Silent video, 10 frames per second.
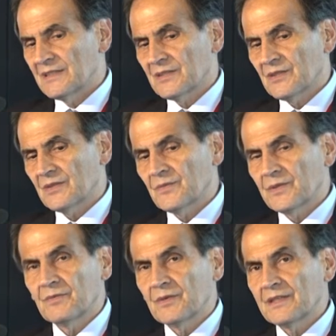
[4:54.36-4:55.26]
So
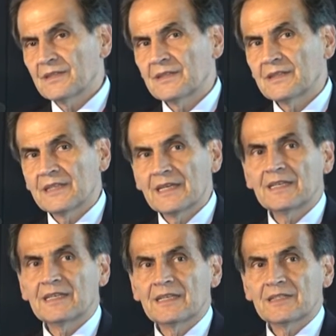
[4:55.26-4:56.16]
we want, the
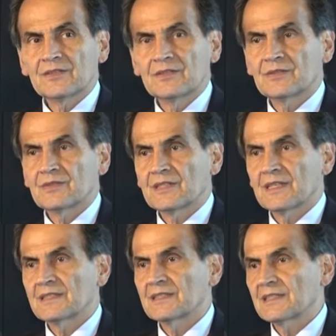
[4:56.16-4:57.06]
ADA is going to
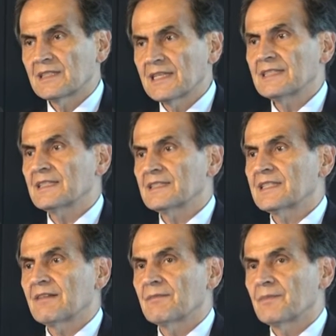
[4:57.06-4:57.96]
say less than
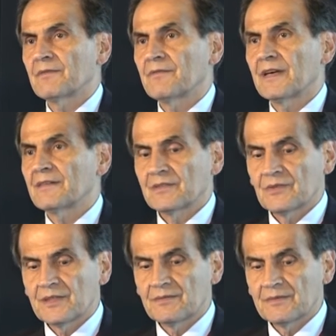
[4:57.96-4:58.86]
7.5 to
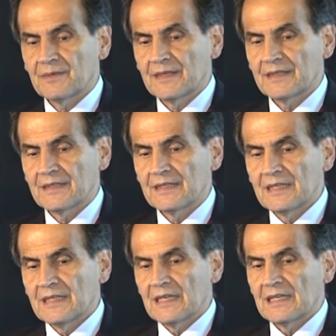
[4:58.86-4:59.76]
everybody,
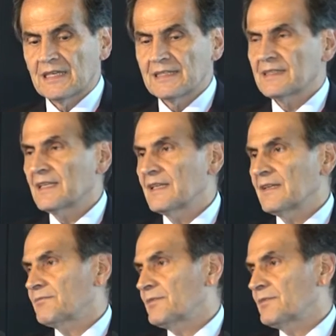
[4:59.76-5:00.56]
and less than